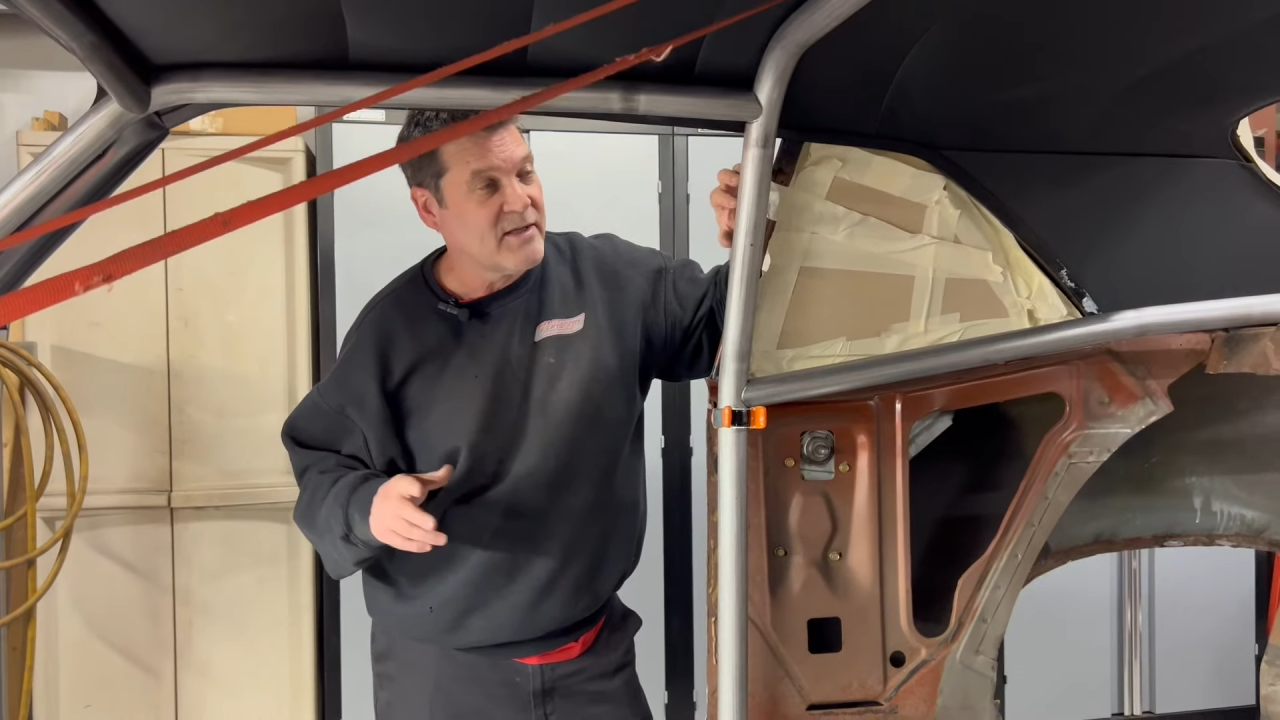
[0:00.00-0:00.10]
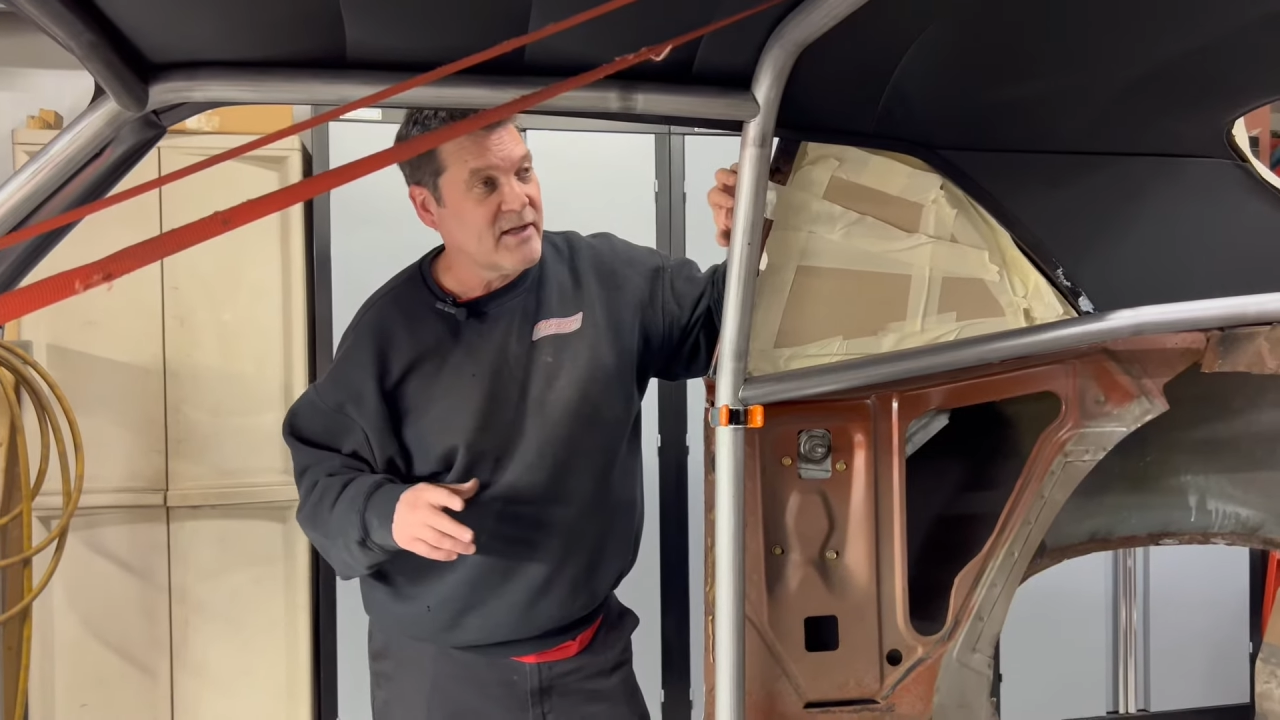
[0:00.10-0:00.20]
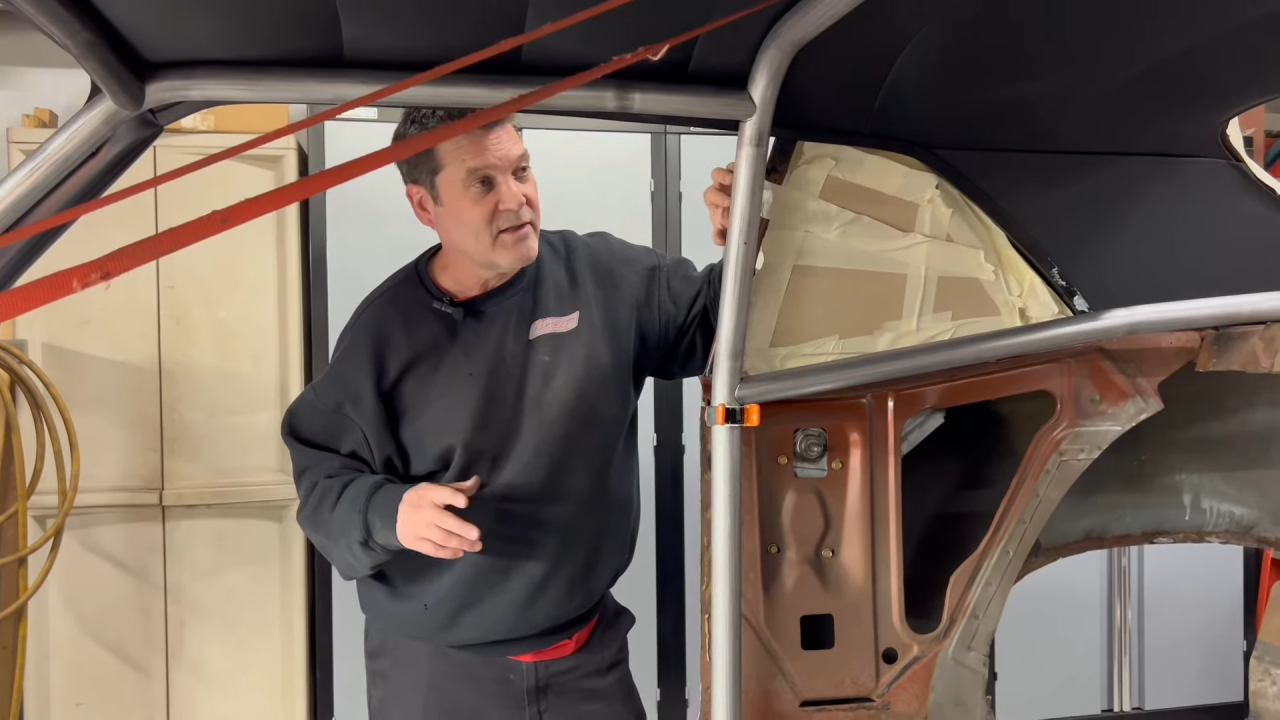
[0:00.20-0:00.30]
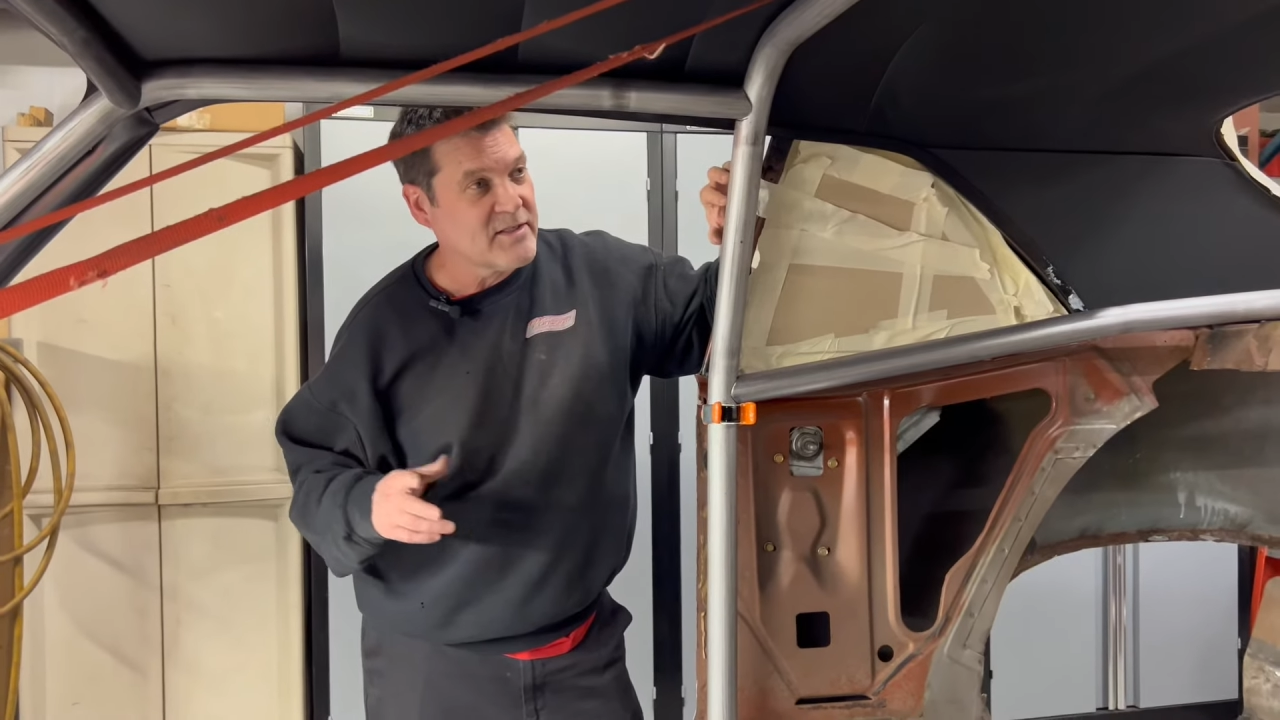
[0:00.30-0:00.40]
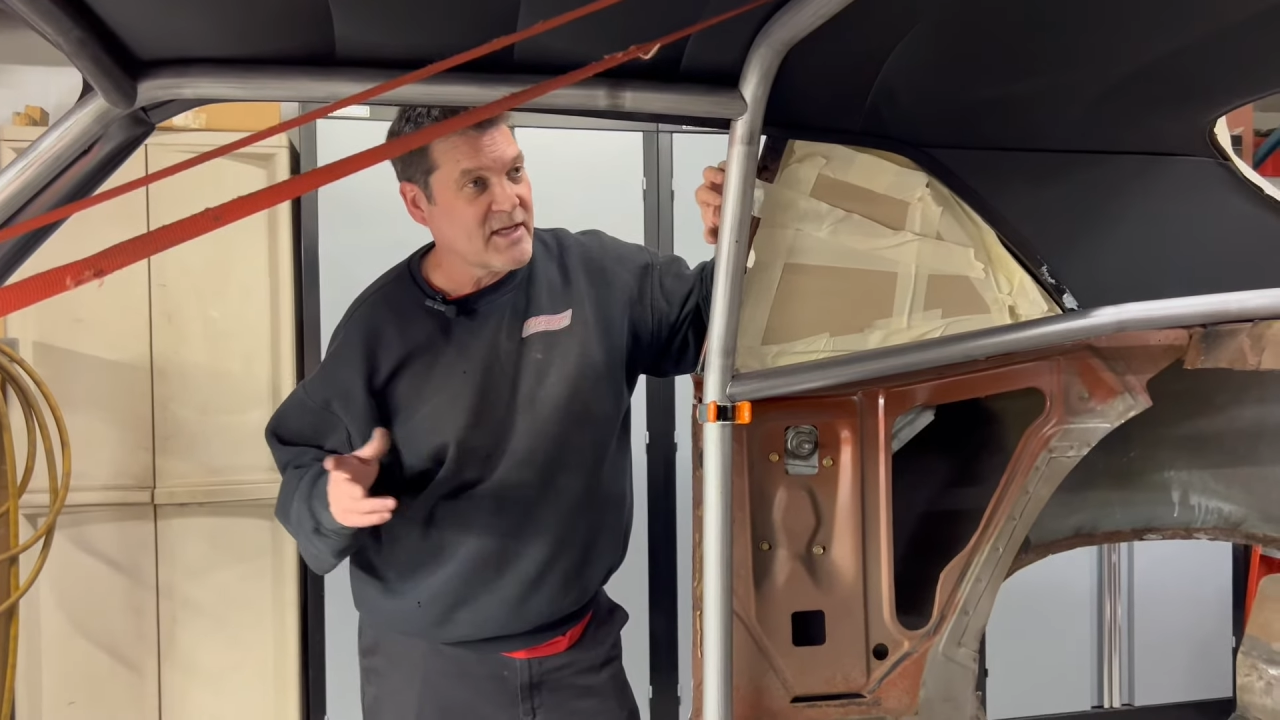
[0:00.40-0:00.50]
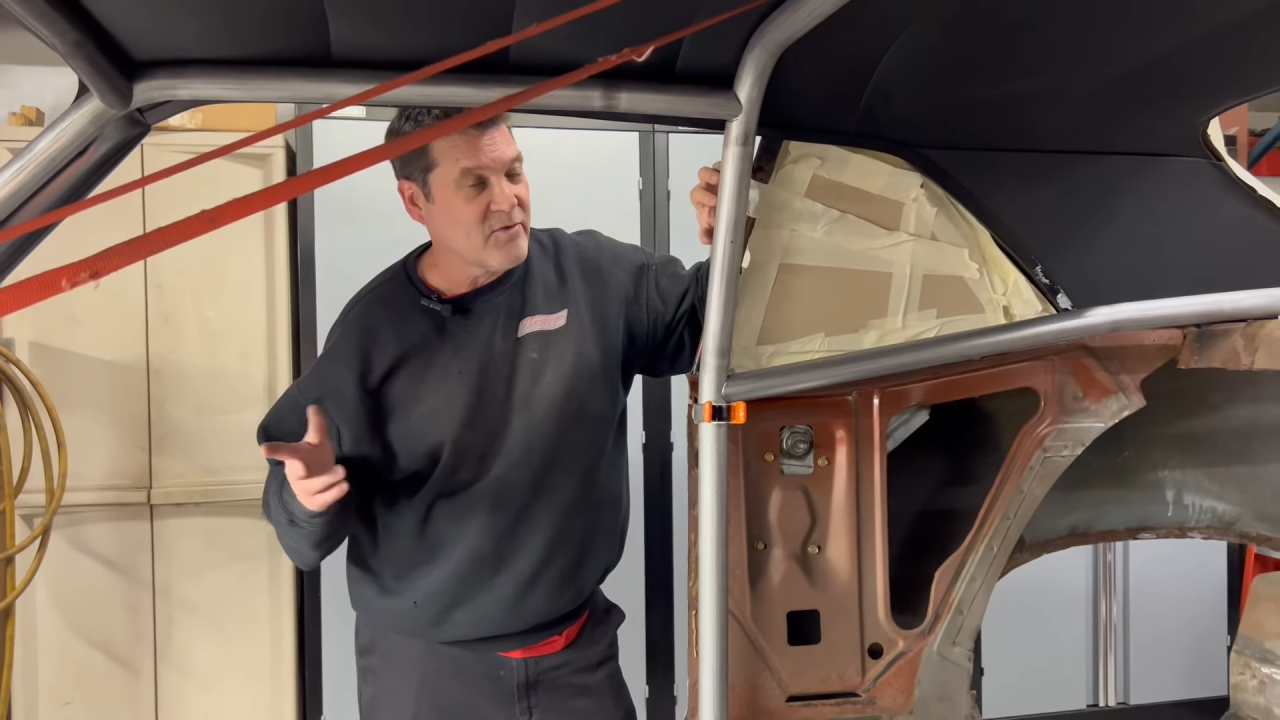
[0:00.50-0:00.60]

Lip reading: looks like